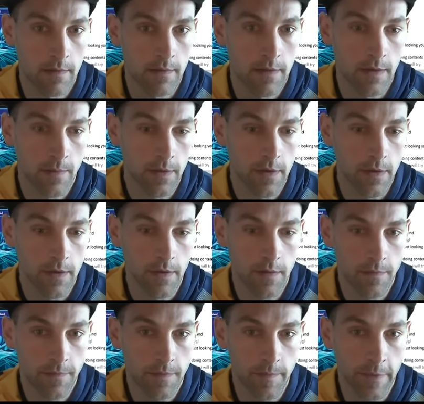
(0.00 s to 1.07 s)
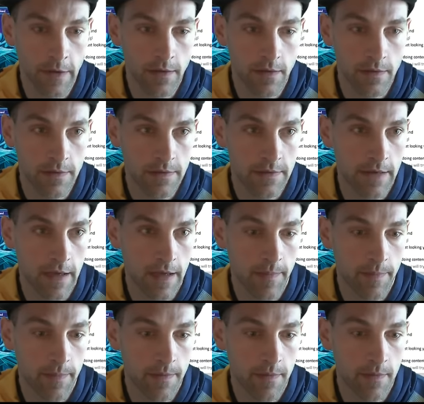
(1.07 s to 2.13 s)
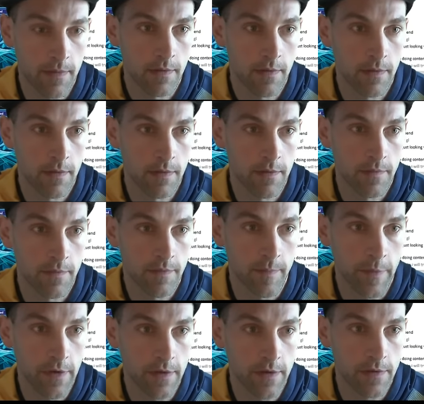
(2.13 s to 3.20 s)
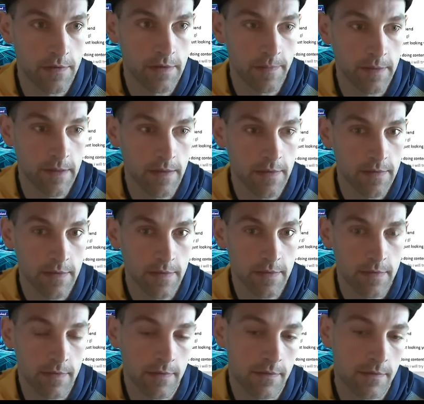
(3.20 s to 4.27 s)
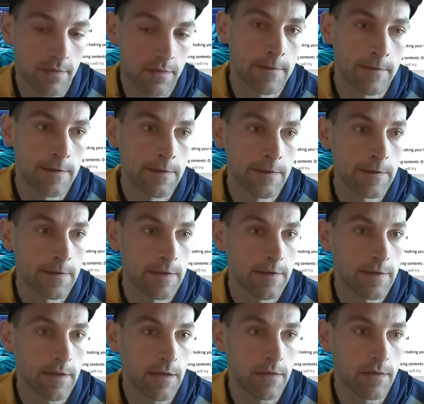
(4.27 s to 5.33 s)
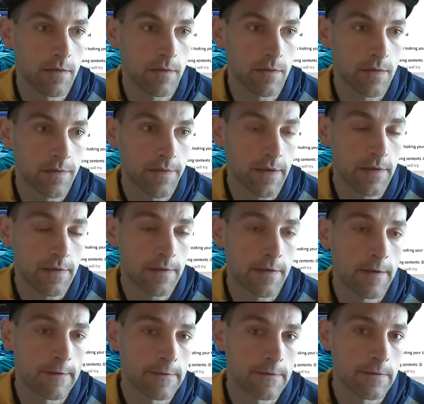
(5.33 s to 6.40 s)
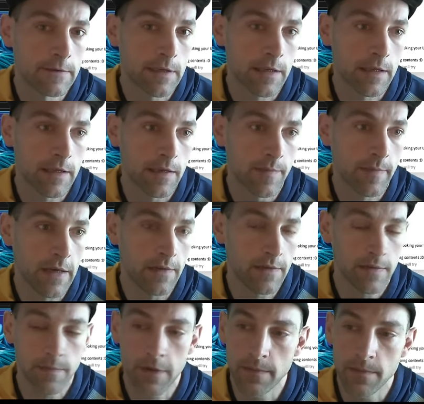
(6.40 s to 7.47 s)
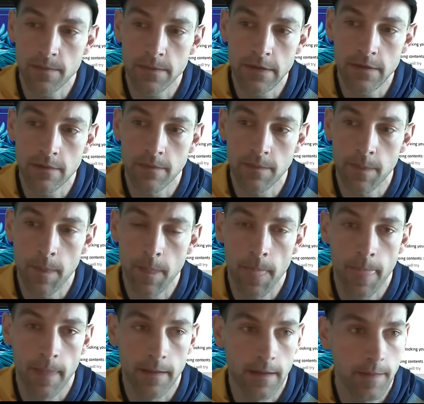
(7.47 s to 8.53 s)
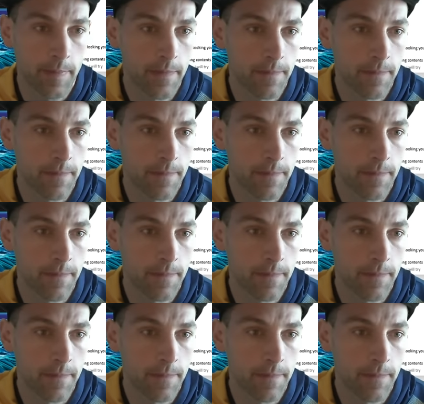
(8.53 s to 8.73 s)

Then we're going to go Familiar, Snap, Familiar, Deep Analysis. Cycle an Oliphaunt, getting a Mountain probably. Yep.